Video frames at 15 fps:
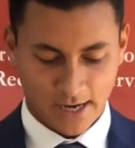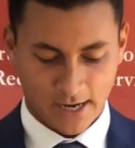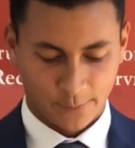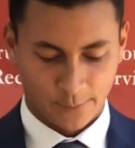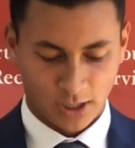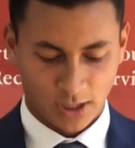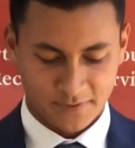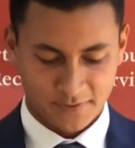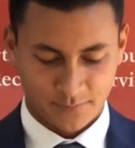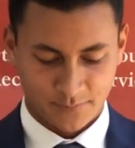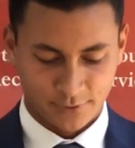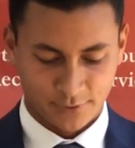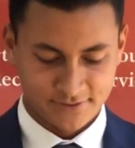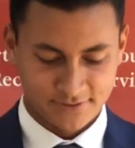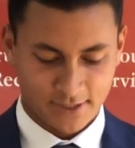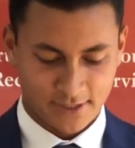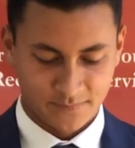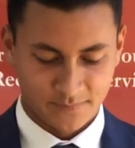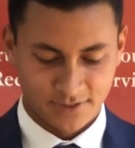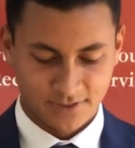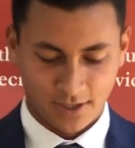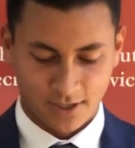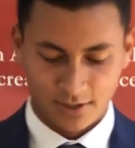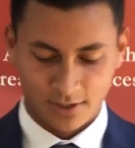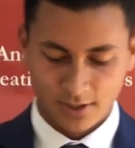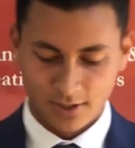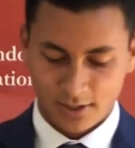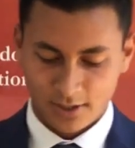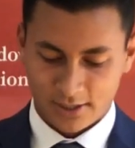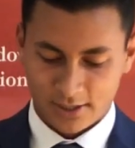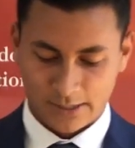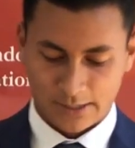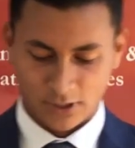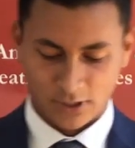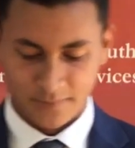I would not be the person I am today, and I would